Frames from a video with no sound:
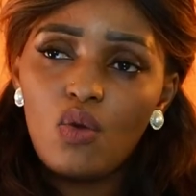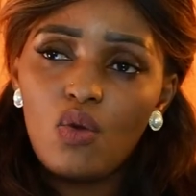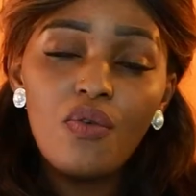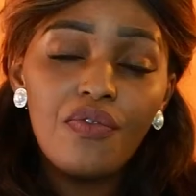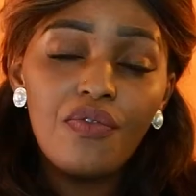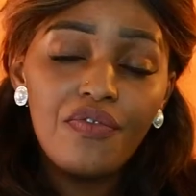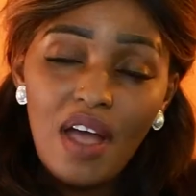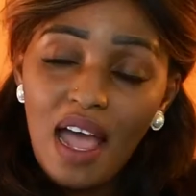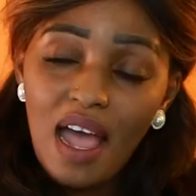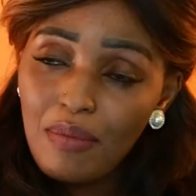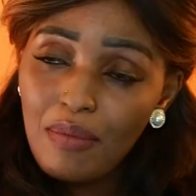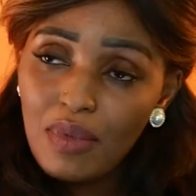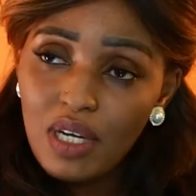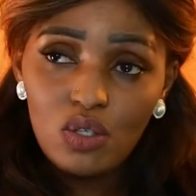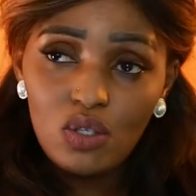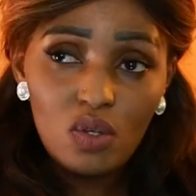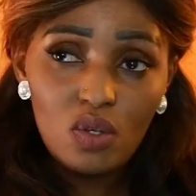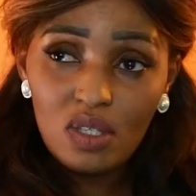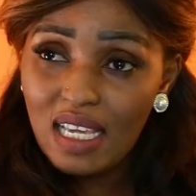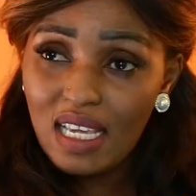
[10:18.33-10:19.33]
Or family,
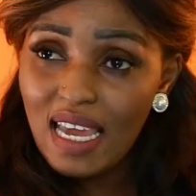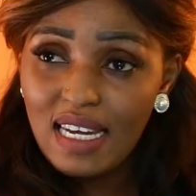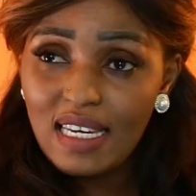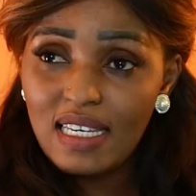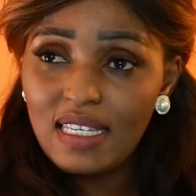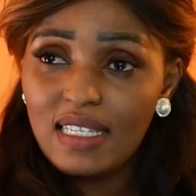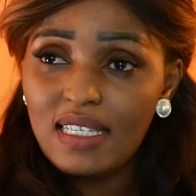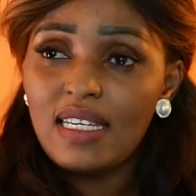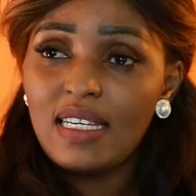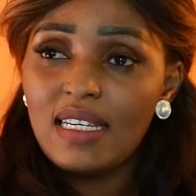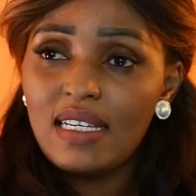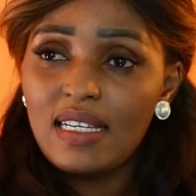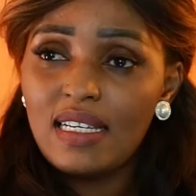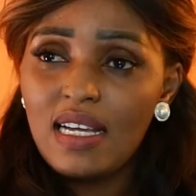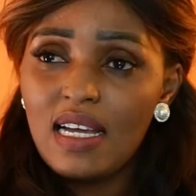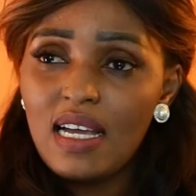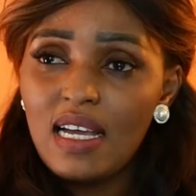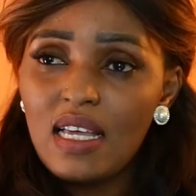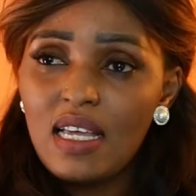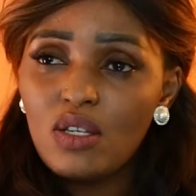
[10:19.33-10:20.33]
society think.
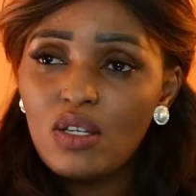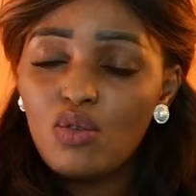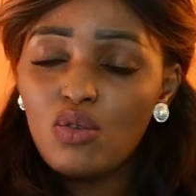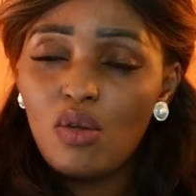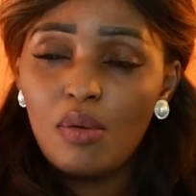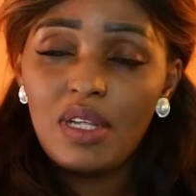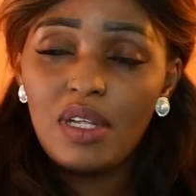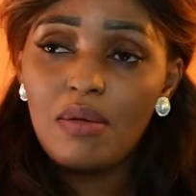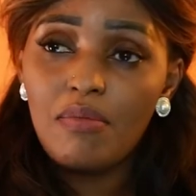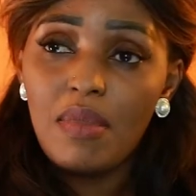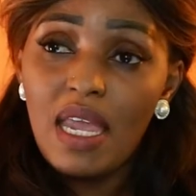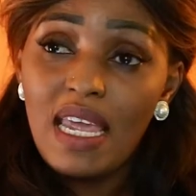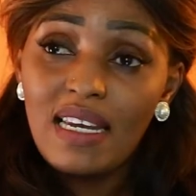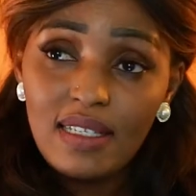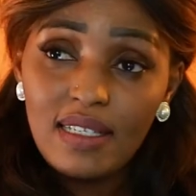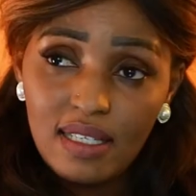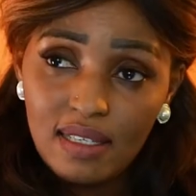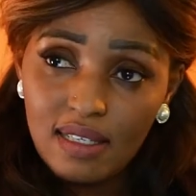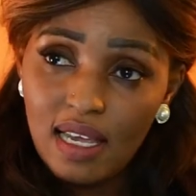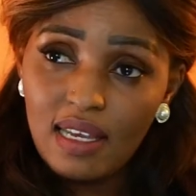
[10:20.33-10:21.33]
Sometimes men
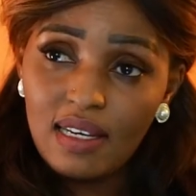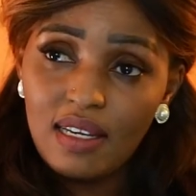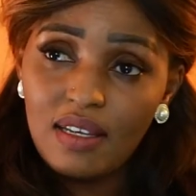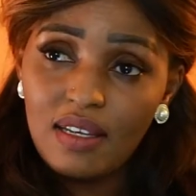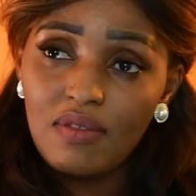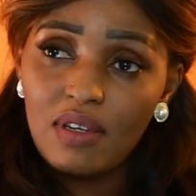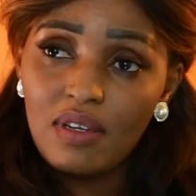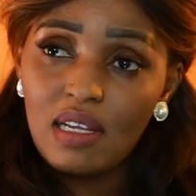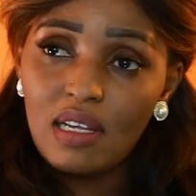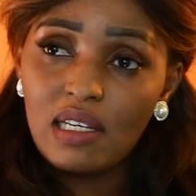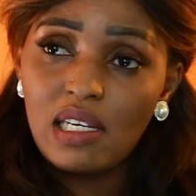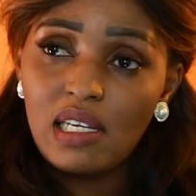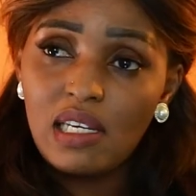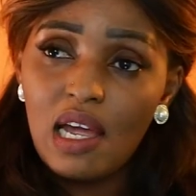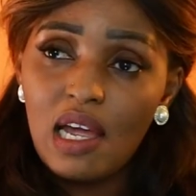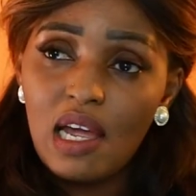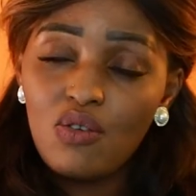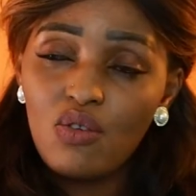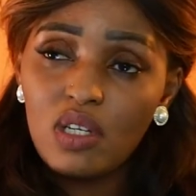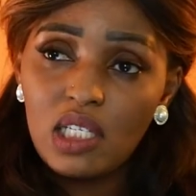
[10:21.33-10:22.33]
decide even that
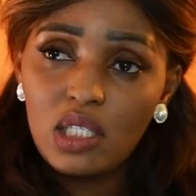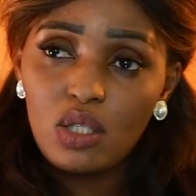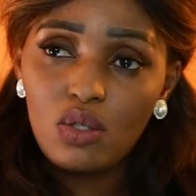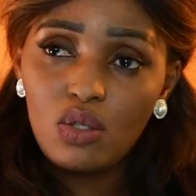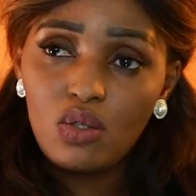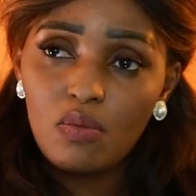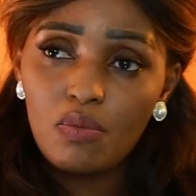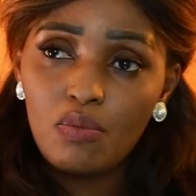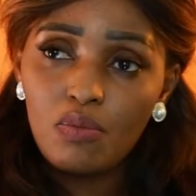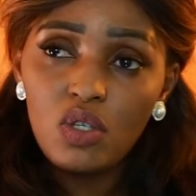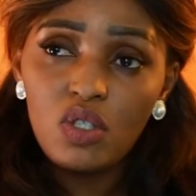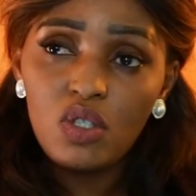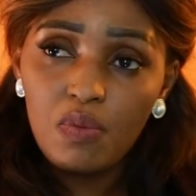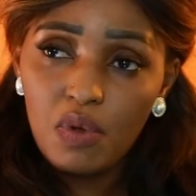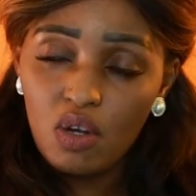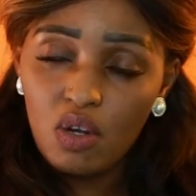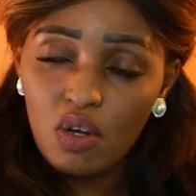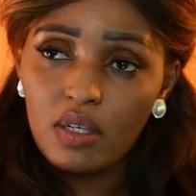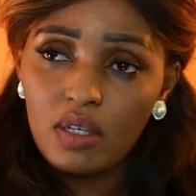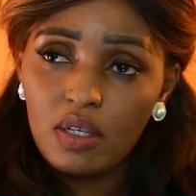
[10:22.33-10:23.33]
their daughters must
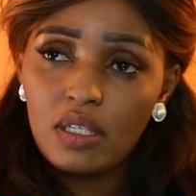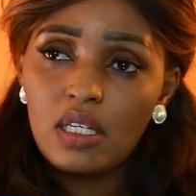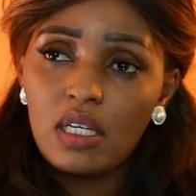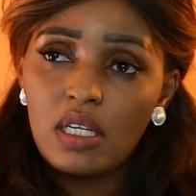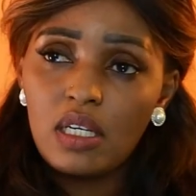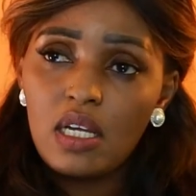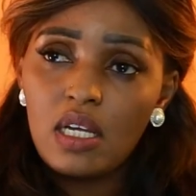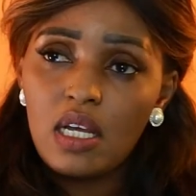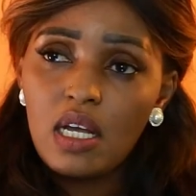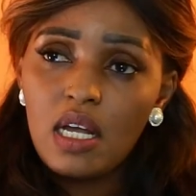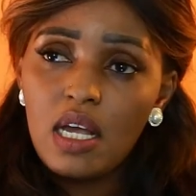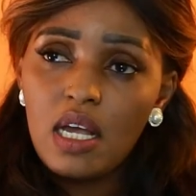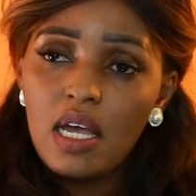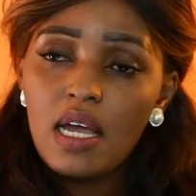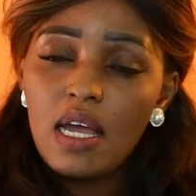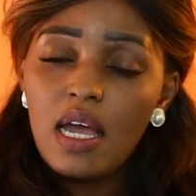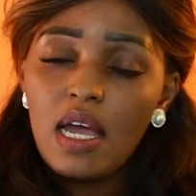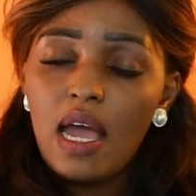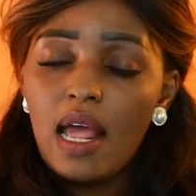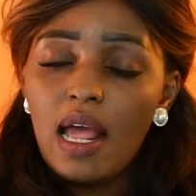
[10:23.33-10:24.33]
be cut.
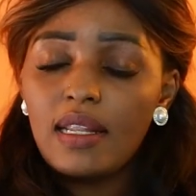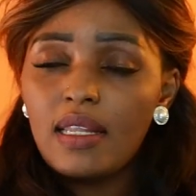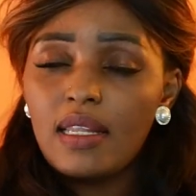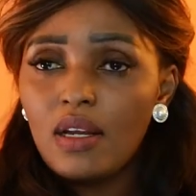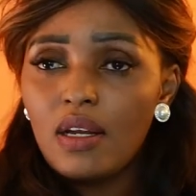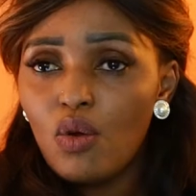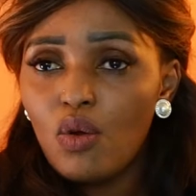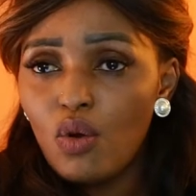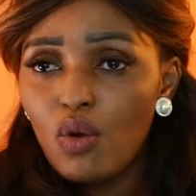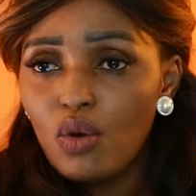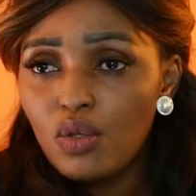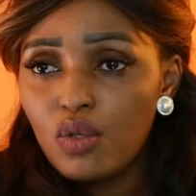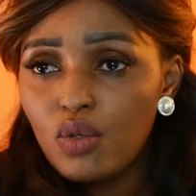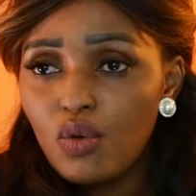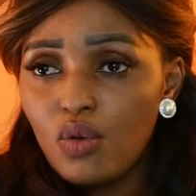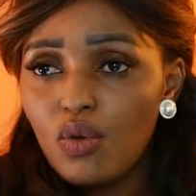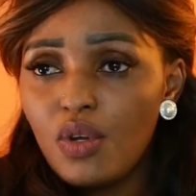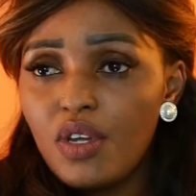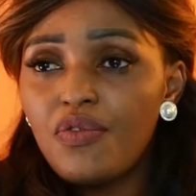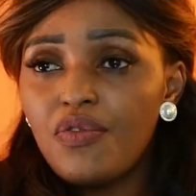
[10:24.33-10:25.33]
And then
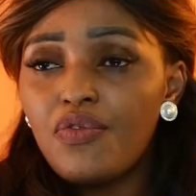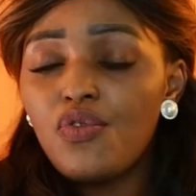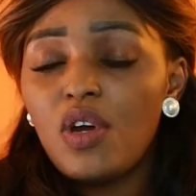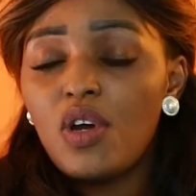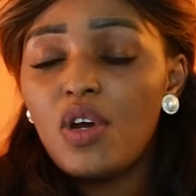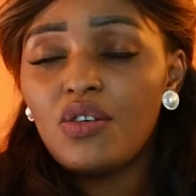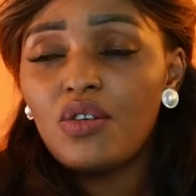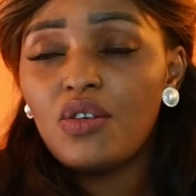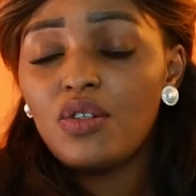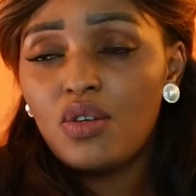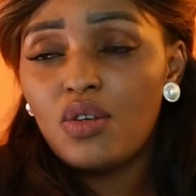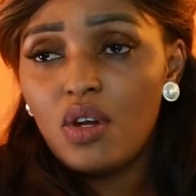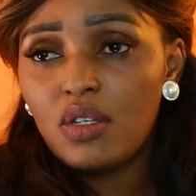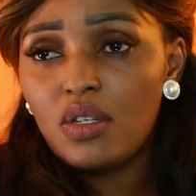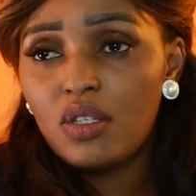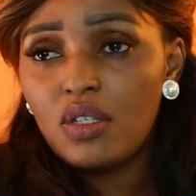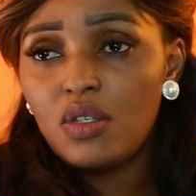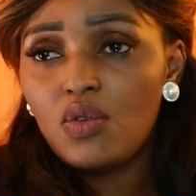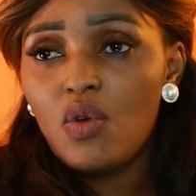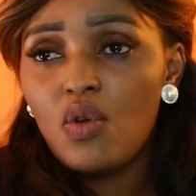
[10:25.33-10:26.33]
also, if you are not
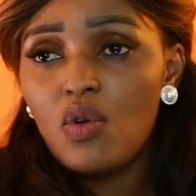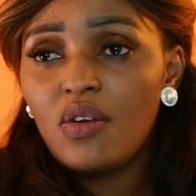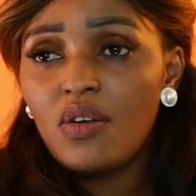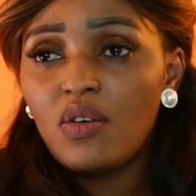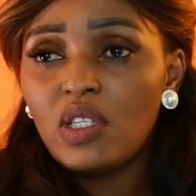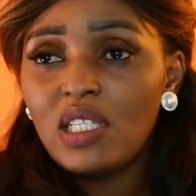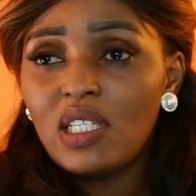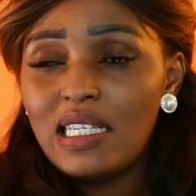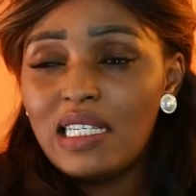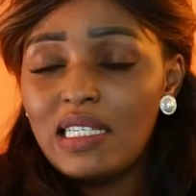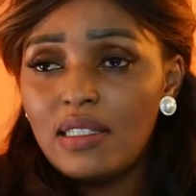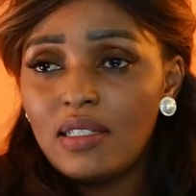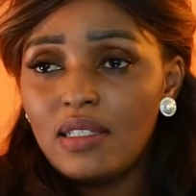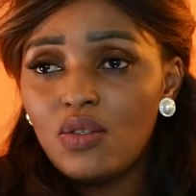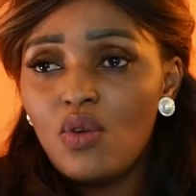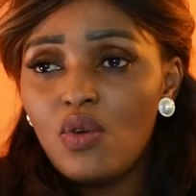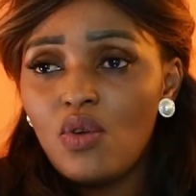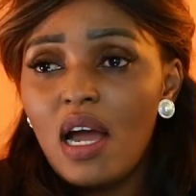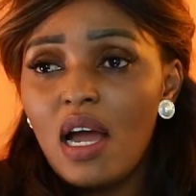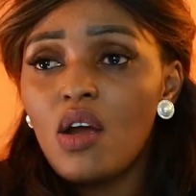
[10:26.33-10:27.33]
cut, you are not clean,
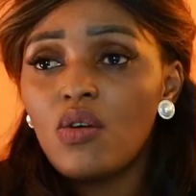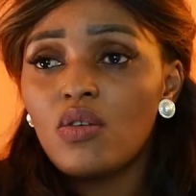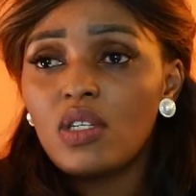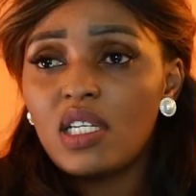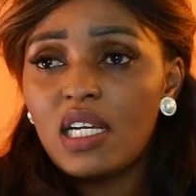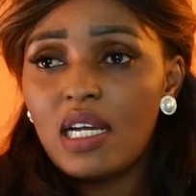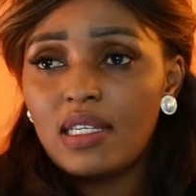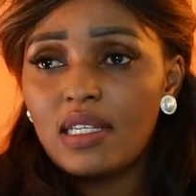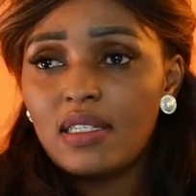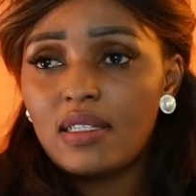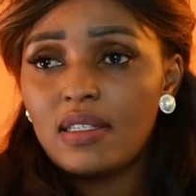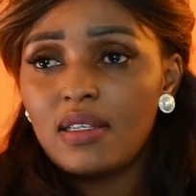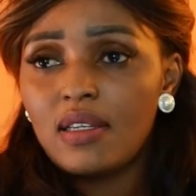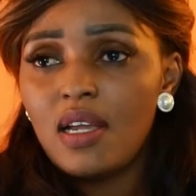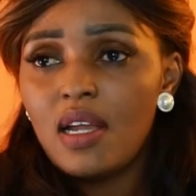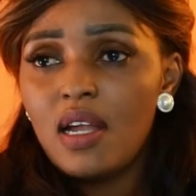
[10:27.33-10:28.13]
you are outcast.